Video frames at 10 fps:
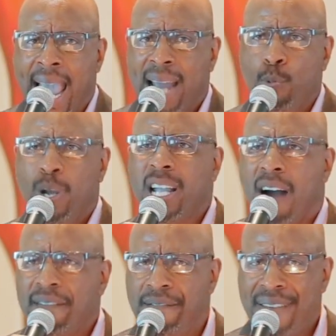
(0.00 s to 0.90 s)
and we
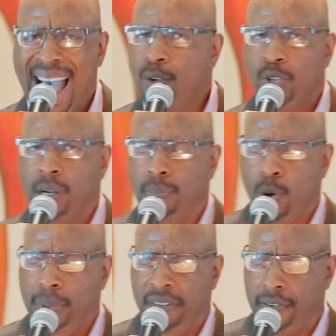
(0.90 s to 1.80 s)
are
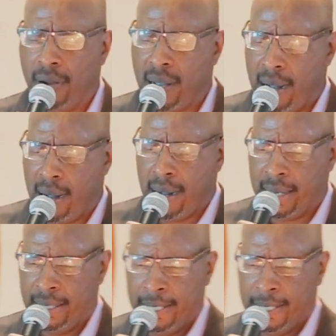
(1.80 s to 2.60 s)
valuable before God.